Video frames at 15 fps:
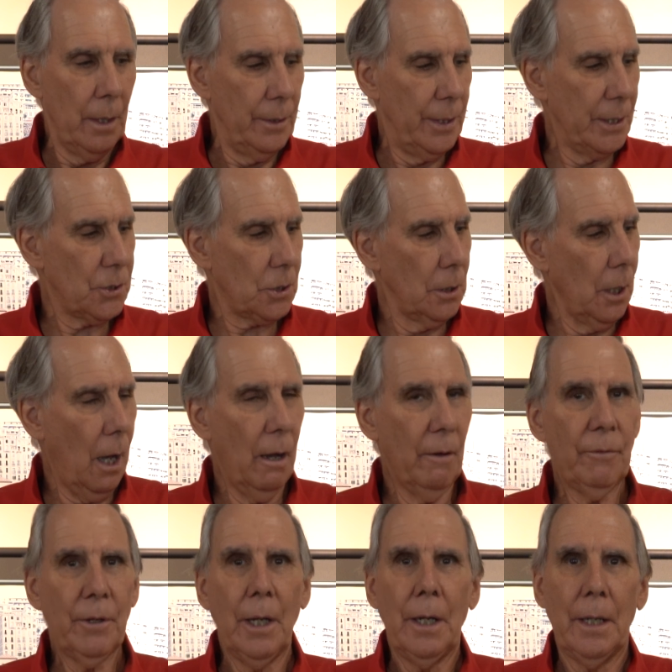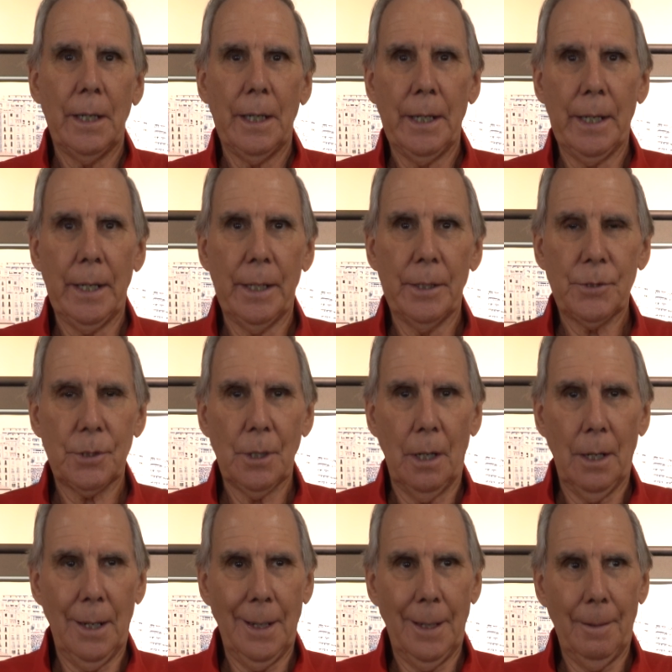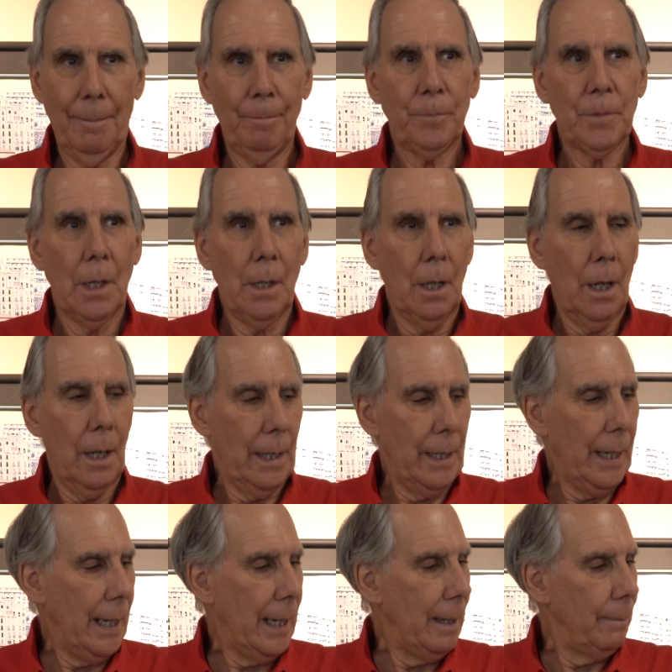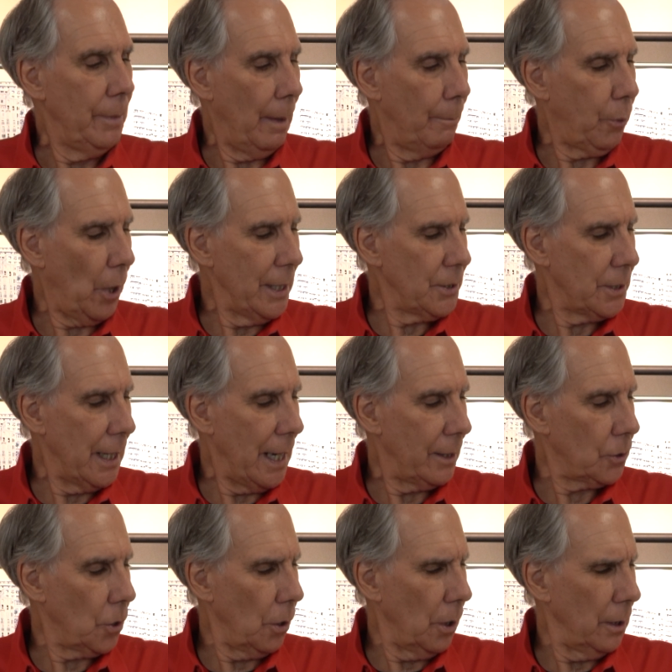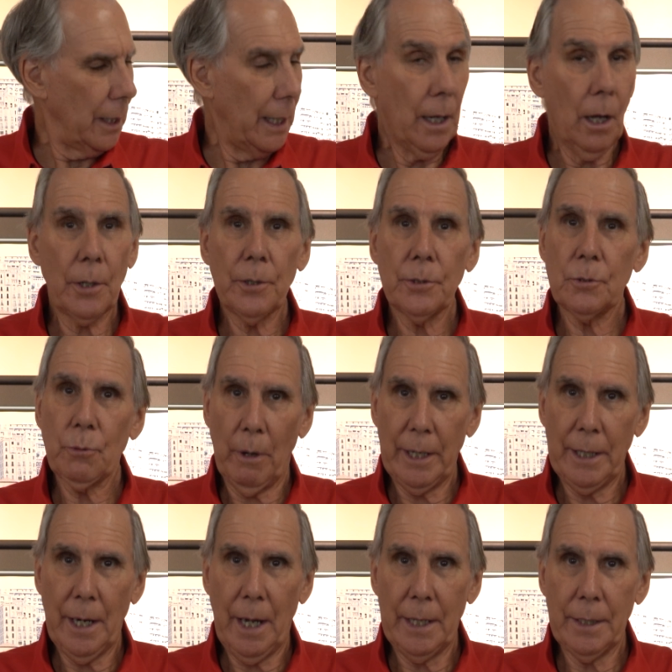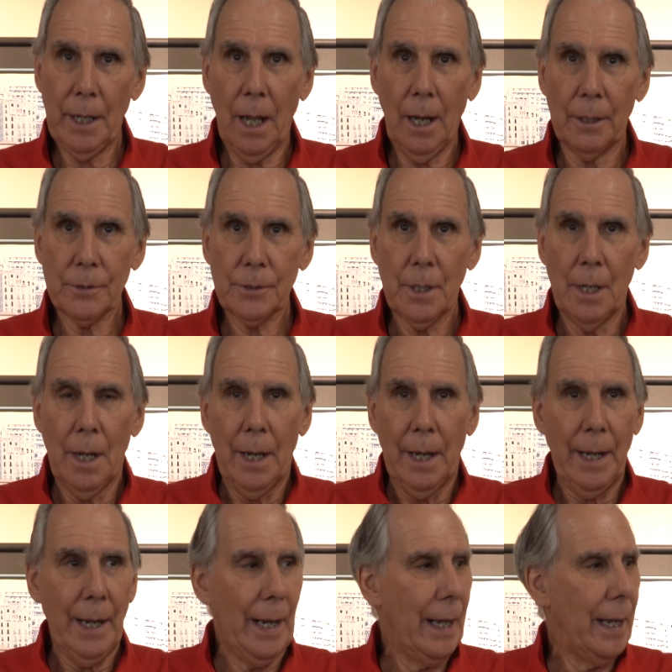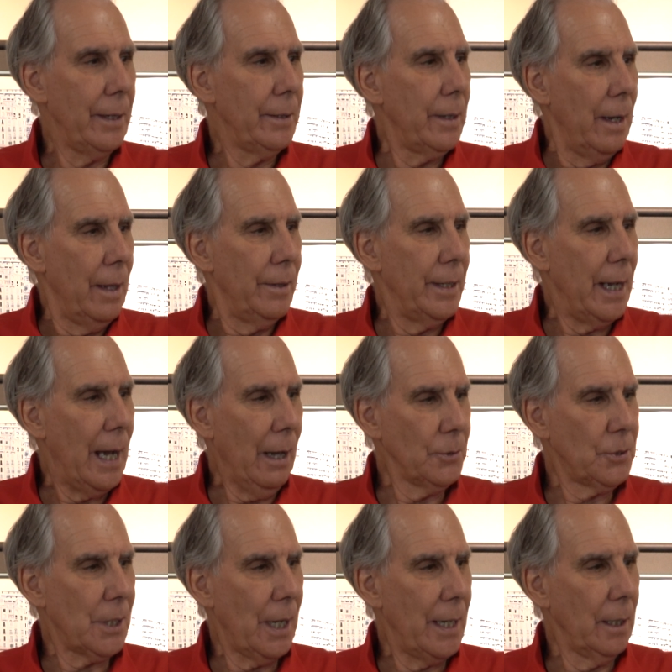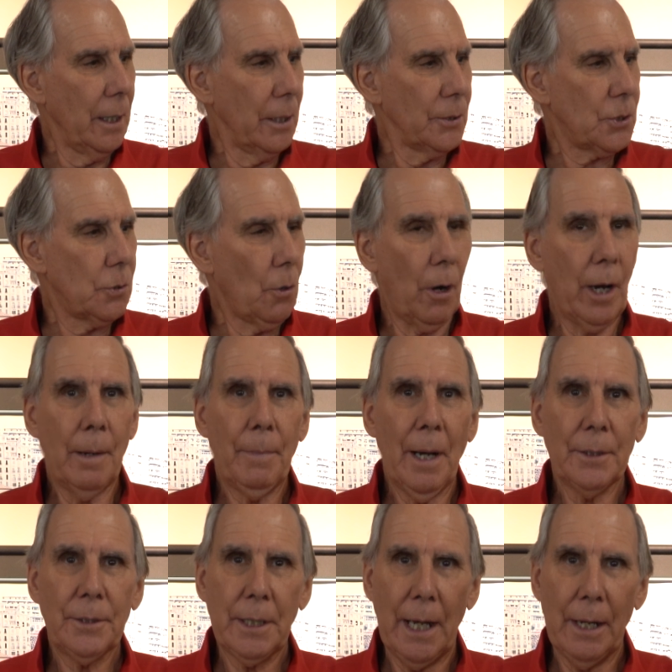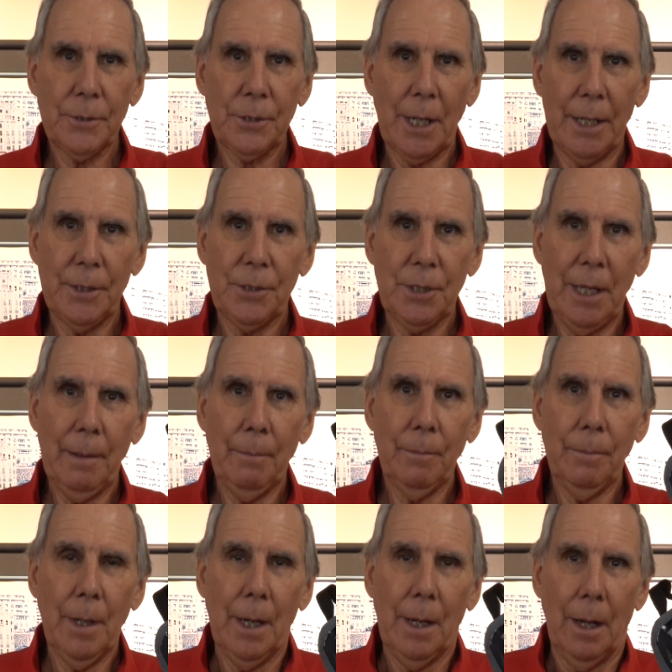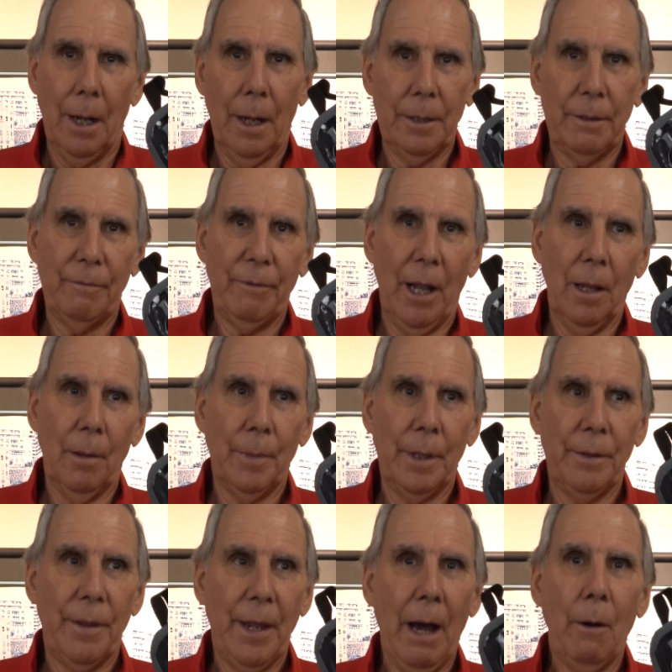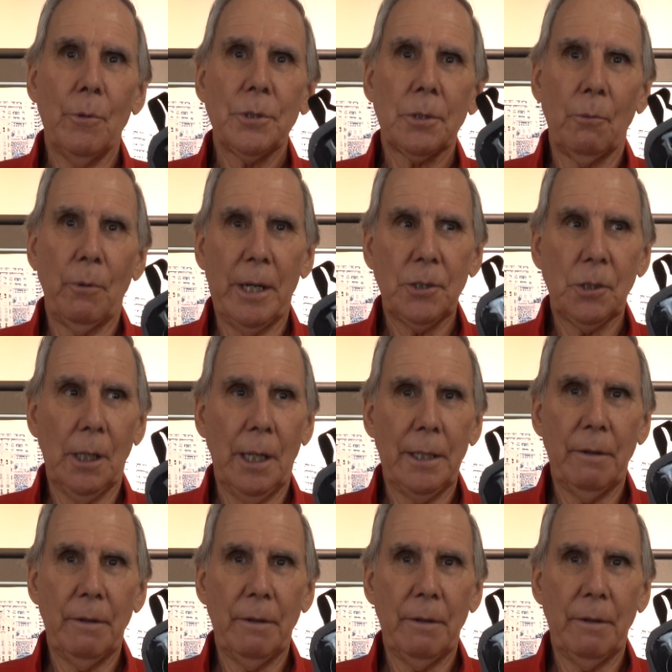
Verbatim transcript: This glove is um, a, the price at currently $129. And the outside little story about the outside seam uh, development, that was originally